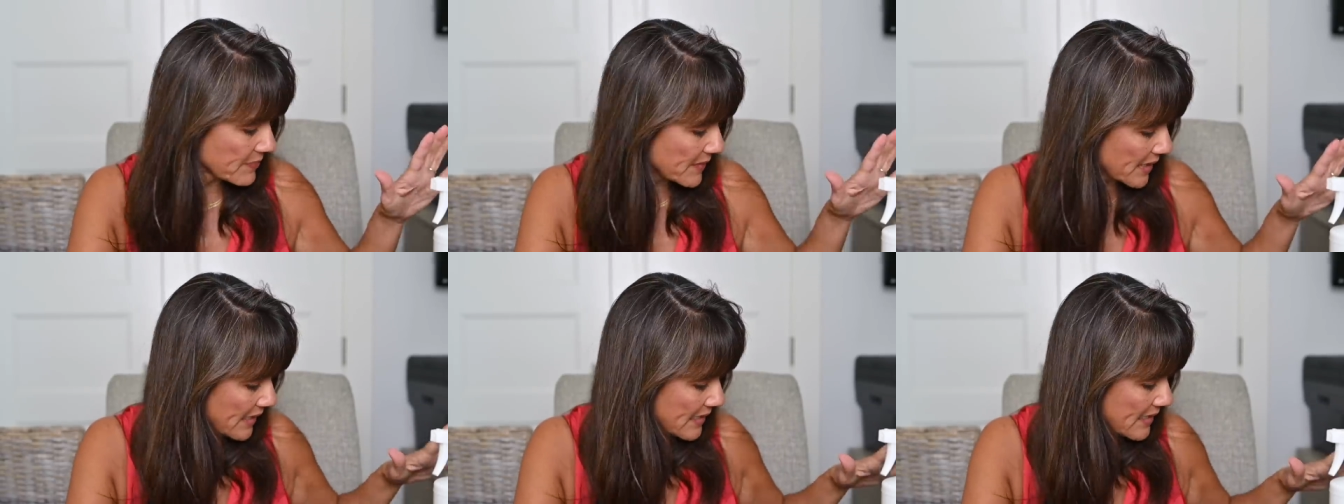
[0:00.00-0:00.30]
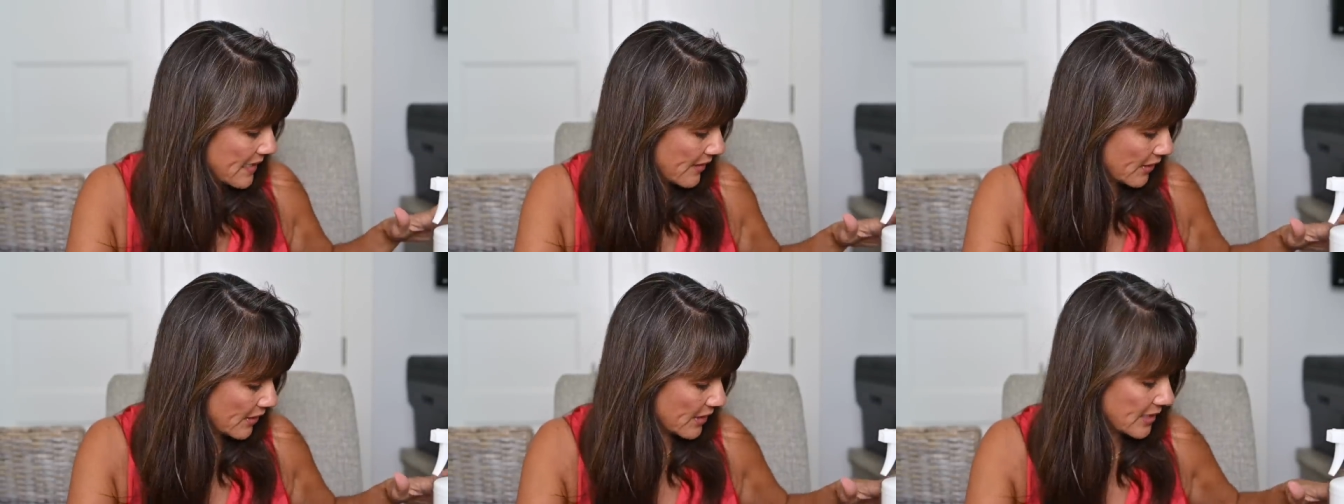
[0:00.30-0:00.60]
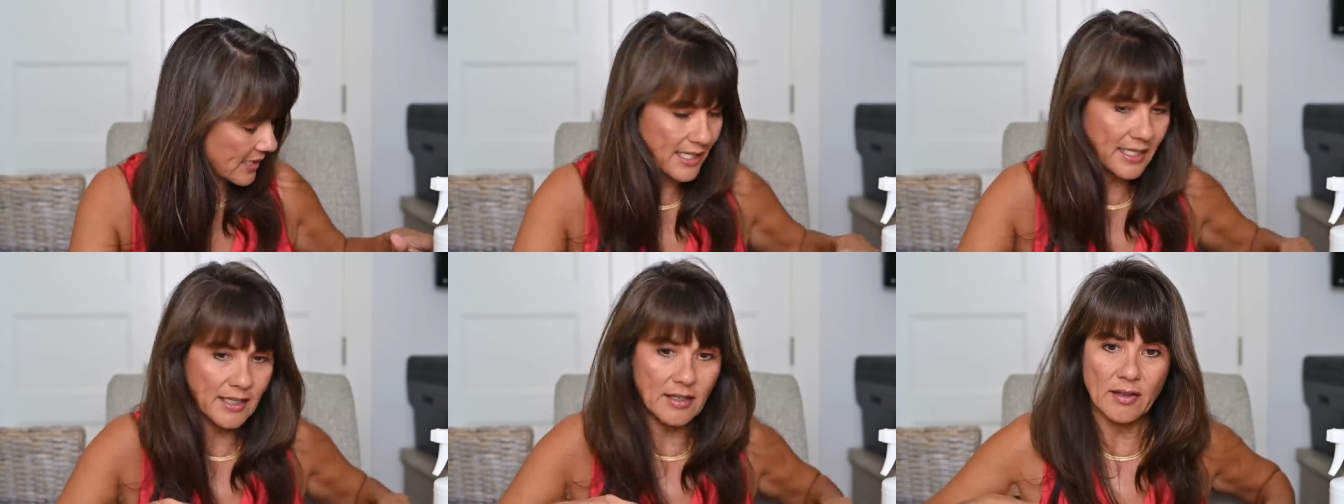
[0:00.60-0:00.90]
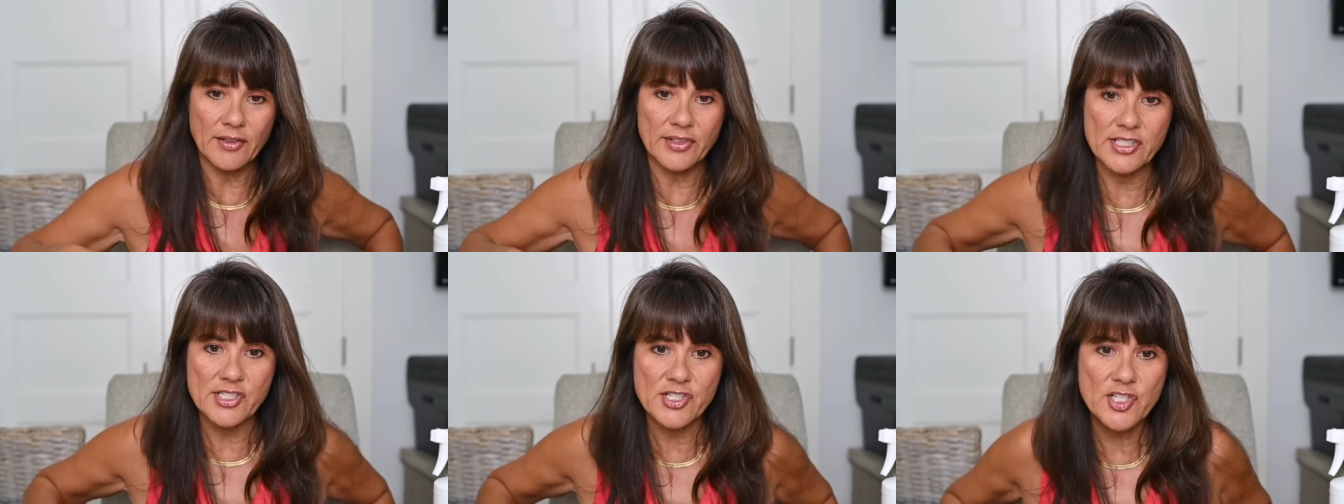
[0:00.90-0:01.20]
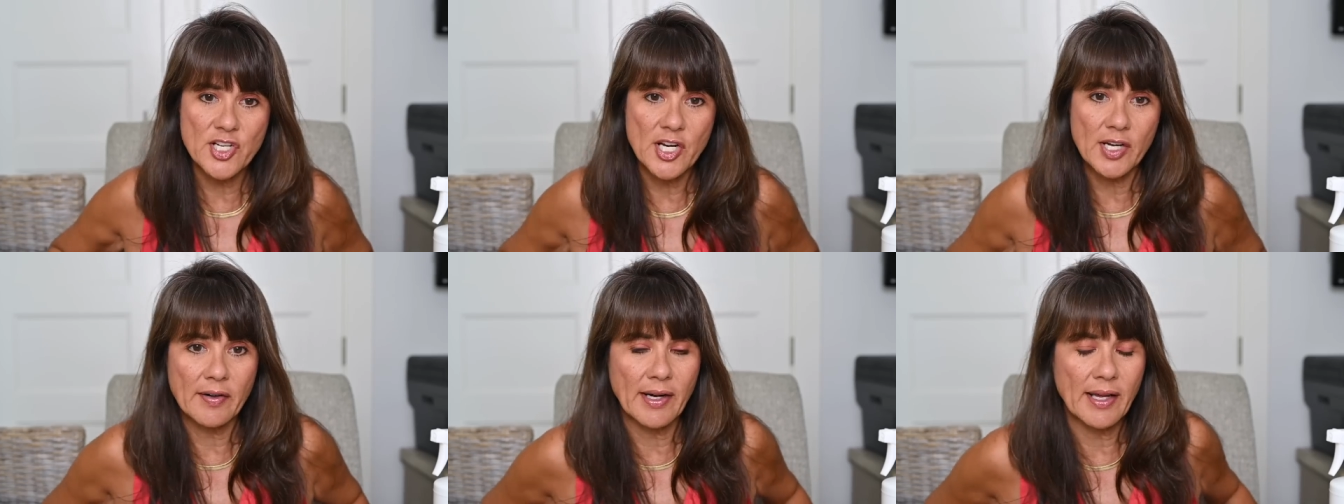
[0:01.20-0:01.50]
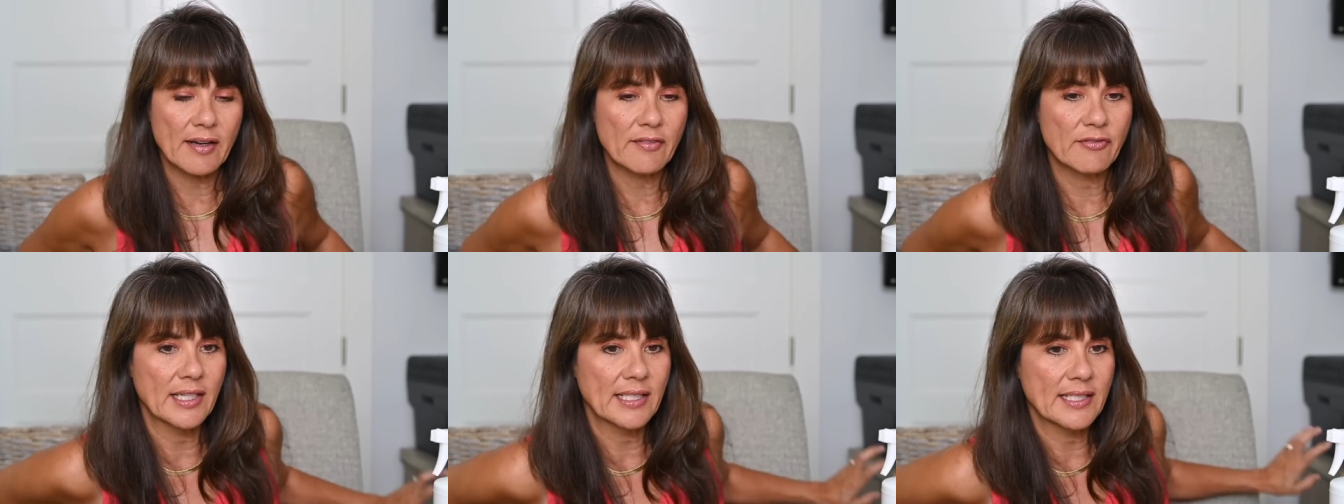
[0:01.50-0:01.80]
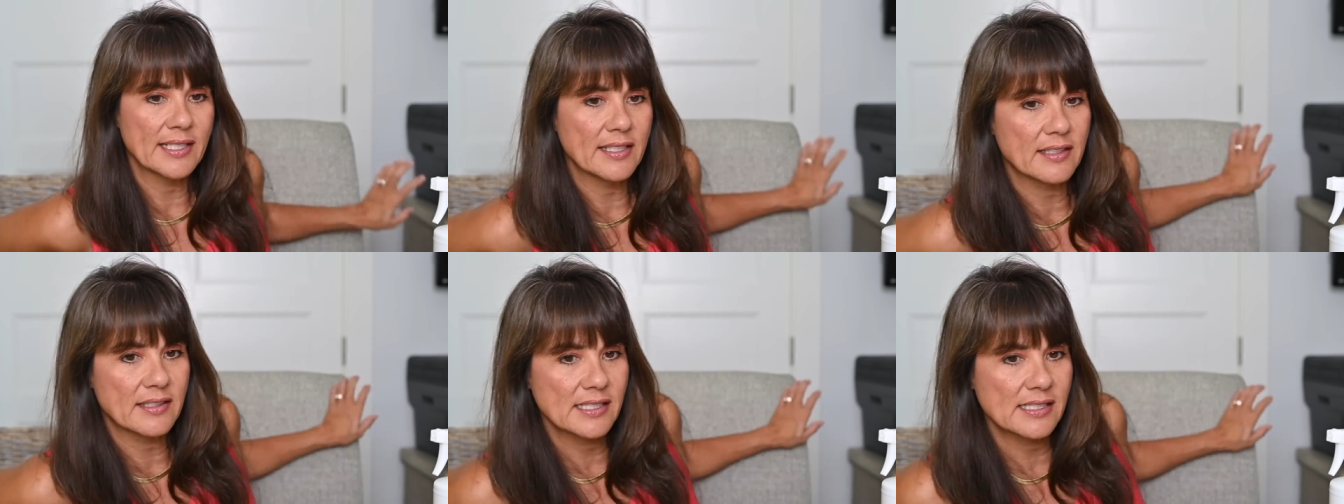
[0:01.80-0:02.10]
Another thing on this chair I have right
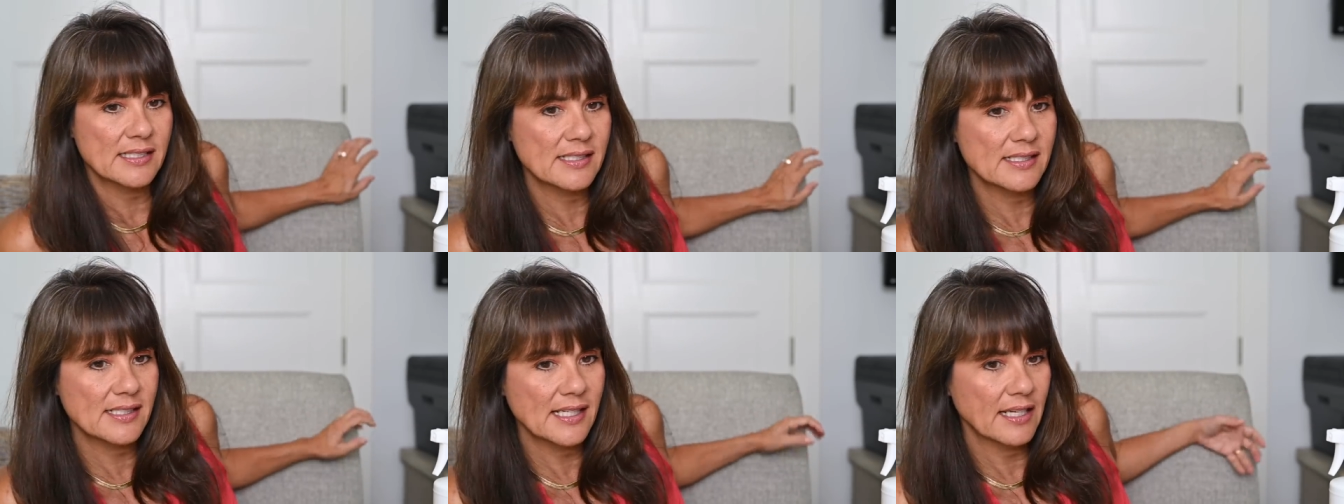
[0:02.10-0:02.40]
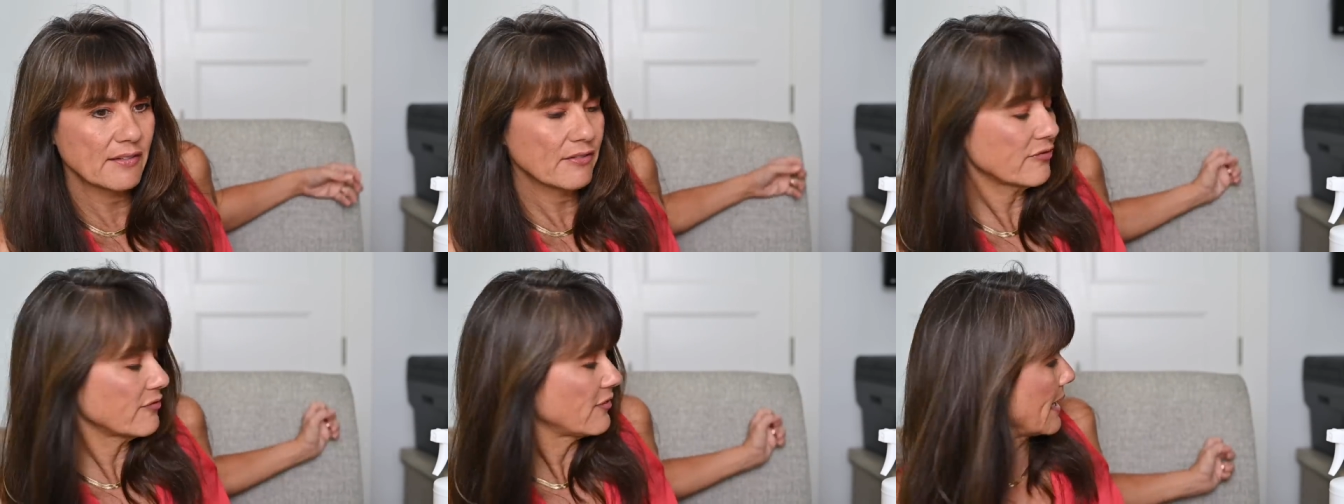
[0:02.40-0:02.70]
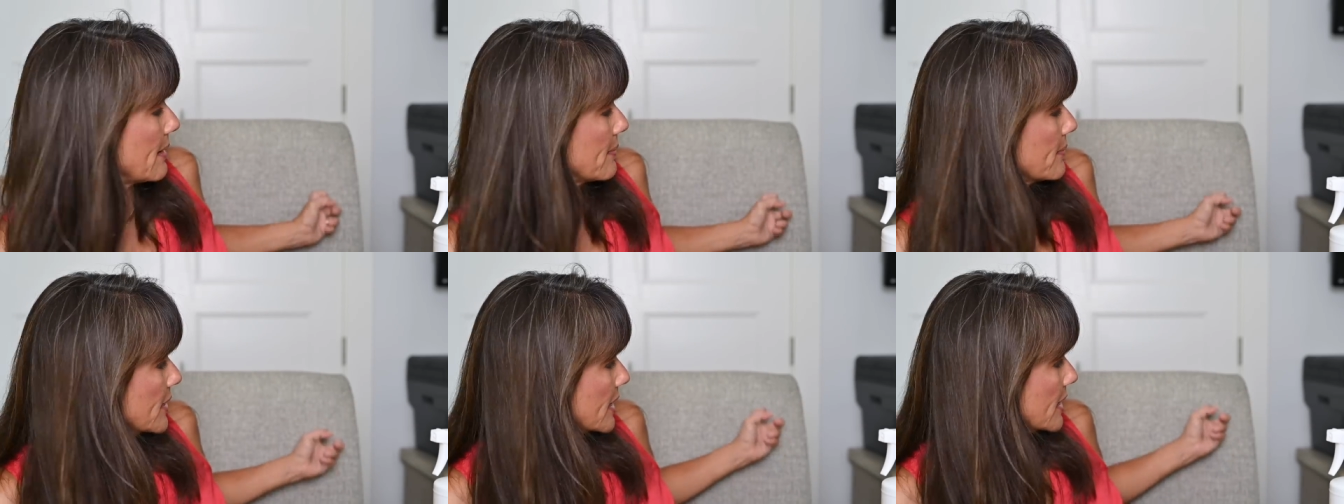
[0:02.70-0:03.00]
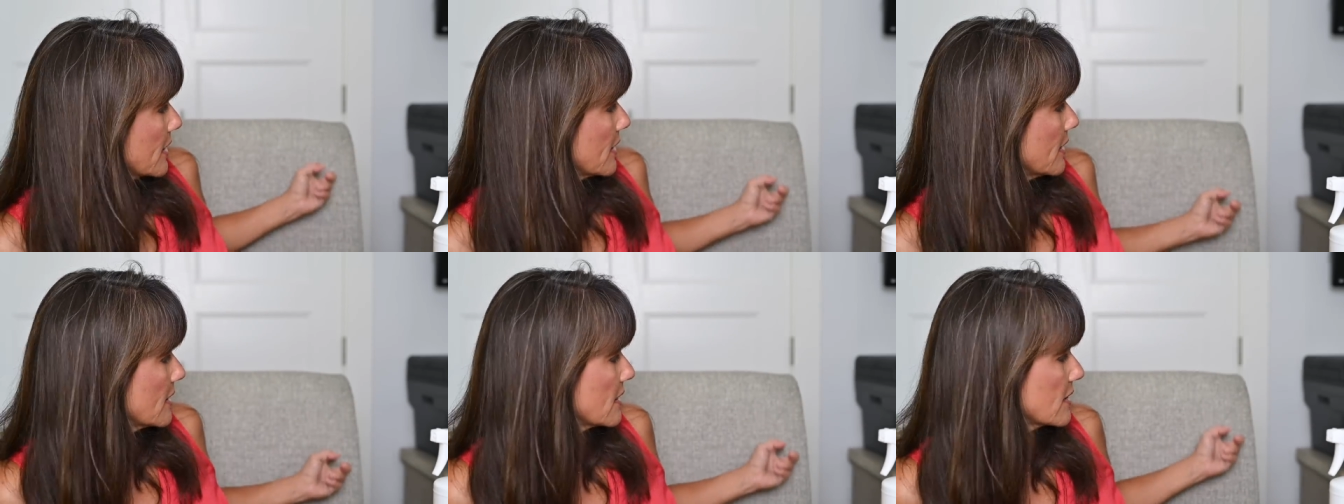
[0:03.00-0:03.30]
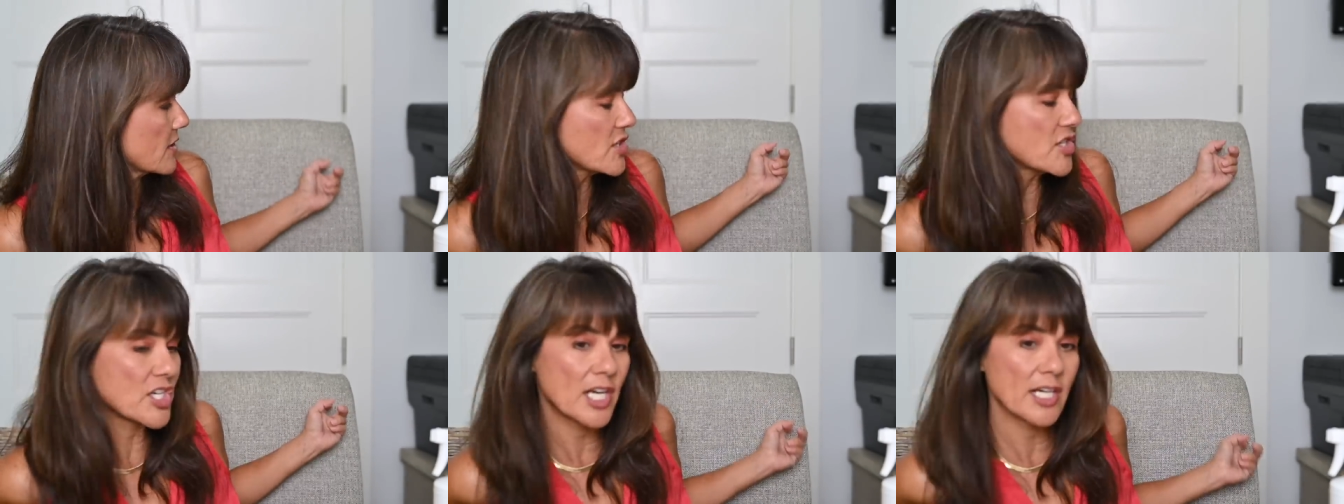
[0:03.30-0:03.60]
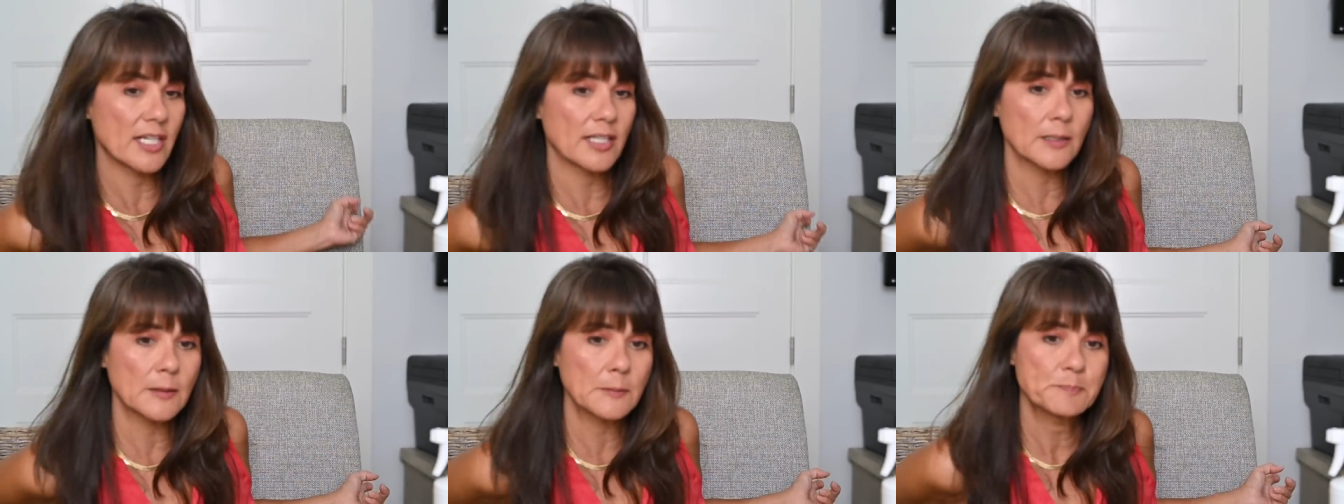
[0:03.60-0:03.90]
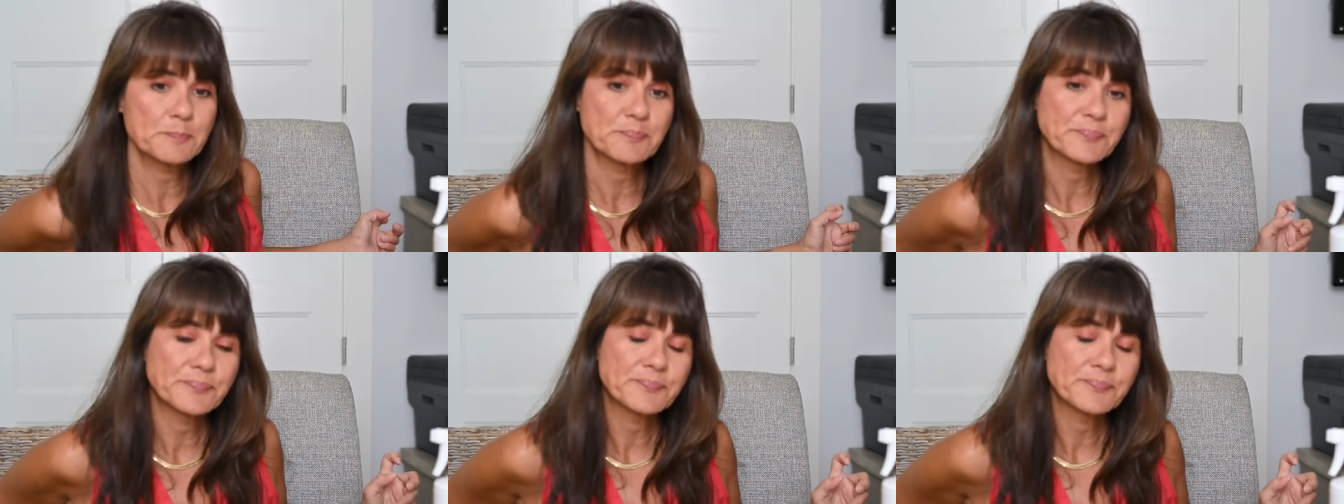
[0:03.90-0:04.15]
here, this is a fabric chair